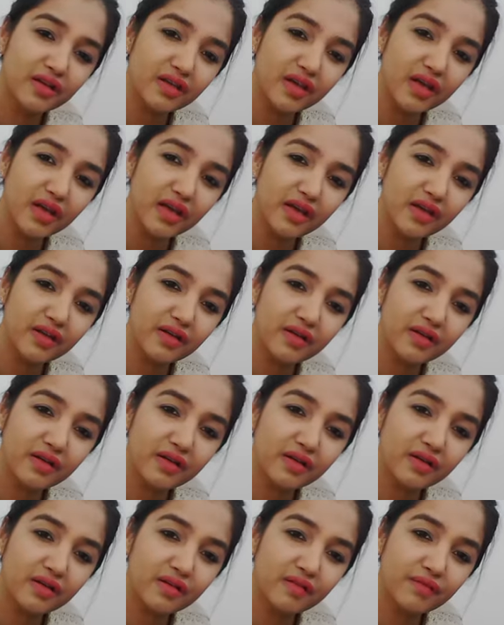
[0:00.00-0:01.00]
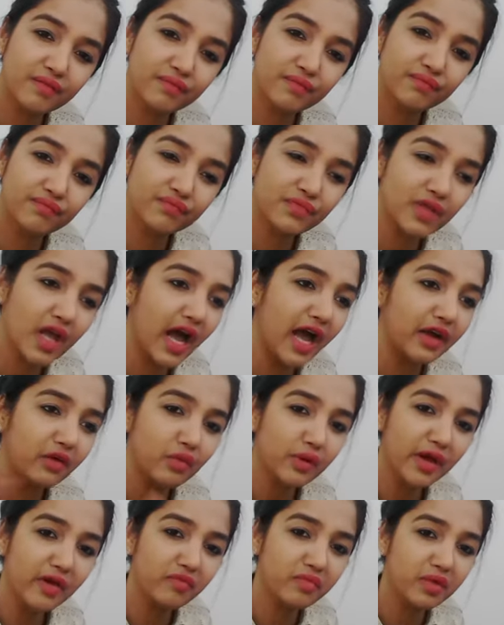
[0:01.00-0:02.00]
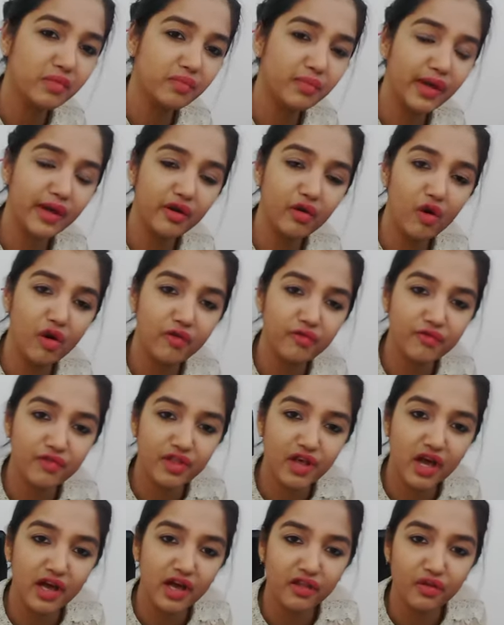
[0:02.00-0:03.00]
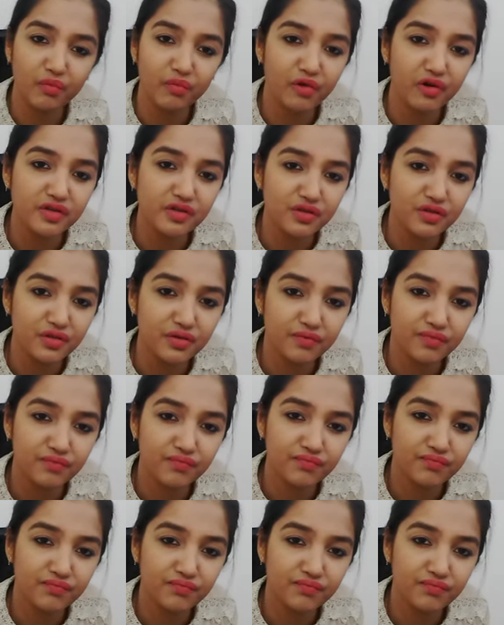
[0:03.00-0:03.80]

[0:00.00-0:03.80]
Yeah. I would have been better off with the other person.